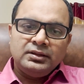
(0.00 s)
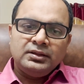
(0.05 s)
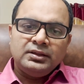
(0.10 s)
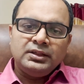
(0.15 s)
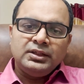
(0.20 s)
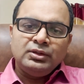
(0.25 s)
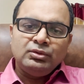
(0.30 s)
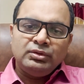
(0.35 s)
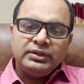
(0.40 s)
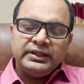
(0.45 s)

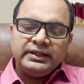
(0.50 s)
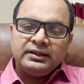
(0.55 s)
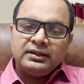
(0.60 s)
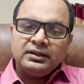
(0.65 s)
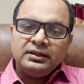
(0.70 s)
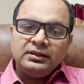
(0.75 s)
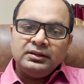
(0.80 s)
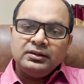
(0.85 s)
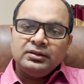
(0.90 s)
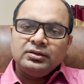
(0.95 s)
new
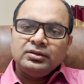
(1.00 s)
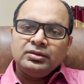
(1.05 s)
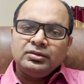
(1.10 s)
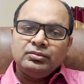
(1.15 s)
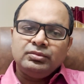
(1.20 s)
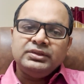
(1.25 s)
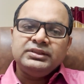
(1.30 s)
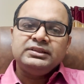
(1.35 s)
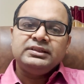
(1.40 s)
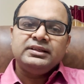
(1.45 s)
data
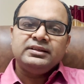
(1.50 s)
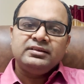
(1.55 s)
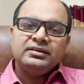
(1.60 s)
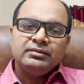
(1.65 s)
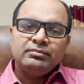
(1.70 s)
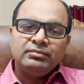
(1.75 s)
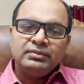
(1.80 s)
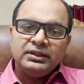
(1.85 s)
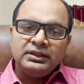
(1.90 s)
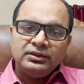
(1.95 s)
which
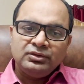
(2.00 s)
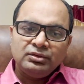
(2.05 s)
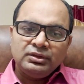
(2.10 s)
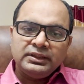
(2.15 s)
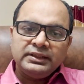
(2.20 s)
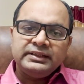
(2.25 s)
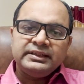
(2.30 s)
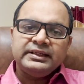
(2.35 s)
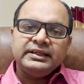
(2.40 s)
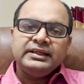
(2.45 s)
resemble to the
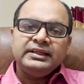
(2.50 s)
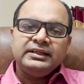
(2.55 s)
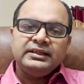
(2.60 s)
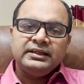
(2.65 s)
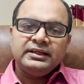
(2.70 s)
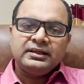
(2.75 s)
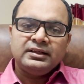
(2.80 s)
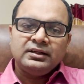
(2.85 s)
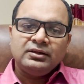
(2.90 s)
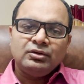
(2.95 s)
training
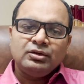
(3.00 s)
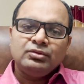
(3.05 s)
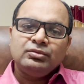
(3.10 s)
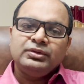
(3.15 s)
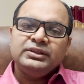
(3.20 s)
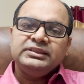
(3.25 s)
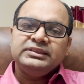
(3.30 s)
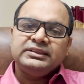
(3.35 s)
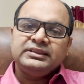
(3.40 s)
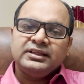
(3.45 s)
data on
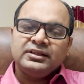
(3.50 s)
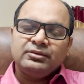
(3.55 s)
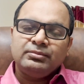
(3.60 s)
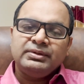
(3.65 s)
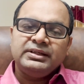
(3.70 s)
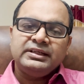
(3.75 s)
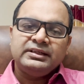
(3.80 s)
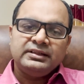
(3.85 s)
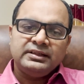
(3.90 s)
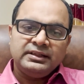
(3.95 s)
which it has
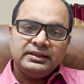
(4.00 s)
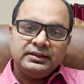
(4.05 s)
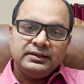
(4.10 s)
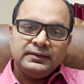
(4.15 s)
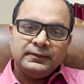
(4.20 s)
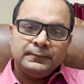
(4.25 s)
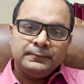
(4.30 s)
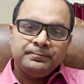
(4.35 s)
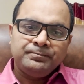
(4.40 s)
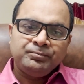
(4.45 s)
been trained.
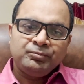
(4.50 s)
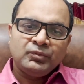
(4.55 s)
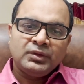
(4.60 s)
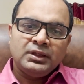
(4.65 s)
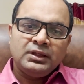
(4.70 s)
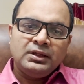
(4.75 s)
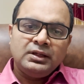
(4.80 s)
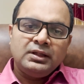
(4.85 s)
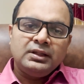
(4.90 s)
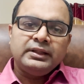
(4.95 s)

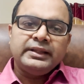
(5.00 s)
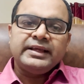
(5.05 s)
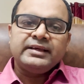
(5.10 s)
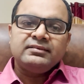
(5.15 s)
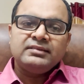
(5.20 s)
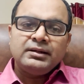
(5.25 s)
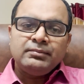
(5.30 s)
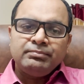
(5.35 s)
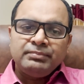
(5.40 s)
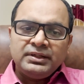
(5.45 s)
The
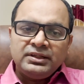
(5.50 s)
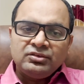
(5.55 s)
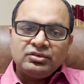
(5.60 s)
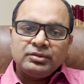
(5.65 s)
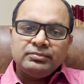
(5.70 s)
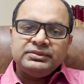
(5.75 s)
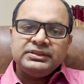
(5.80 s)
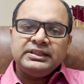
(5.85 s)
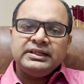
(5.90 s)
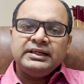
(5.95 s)
examples
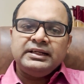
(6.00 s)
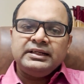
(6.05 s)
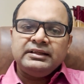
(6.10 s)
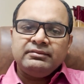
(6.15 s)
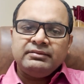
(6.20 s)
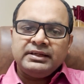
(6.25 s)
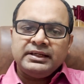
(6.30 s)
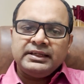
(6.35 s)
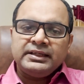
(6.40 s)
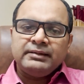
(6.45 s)
of generative
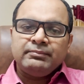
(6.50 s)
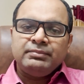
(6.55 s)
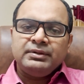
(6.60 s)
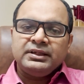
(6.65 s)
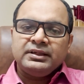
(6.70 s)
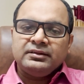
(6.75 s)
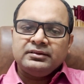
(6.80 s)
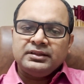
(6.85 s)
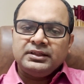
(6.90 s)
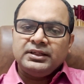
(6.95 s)
AI
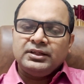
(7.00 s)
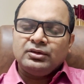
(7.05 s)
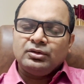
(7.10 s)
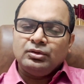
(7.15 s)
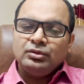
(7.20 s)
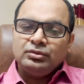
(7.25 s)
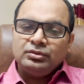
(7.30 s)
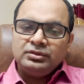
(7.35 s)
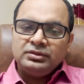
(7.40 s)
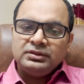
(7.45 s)
application
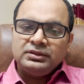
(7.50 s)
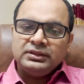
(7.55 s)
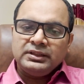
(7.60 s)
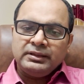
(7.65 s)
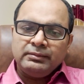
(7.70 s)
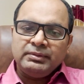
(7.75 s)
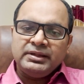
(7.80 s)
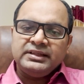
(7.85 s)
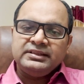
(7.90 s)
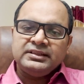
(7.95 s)
includes image